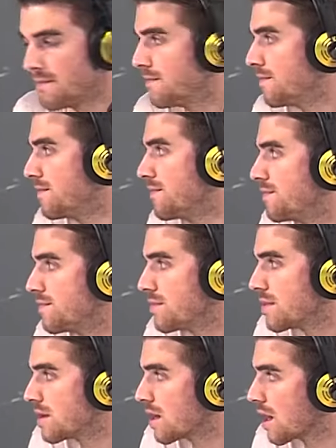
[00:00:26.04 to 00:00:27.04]

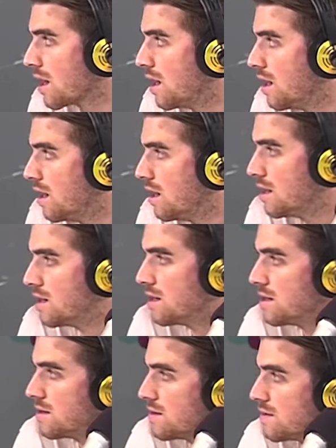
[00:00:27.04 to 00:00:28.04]

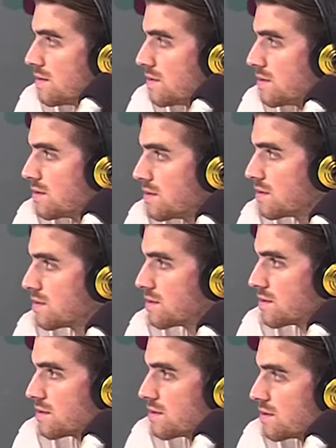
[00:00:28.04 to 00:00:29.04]

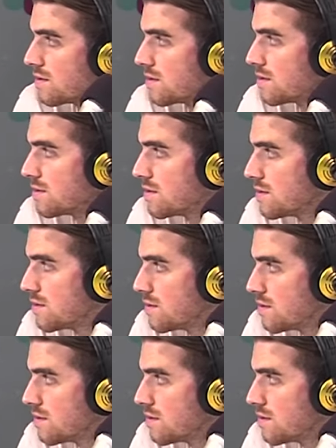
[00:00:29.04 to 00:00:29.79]
(silent)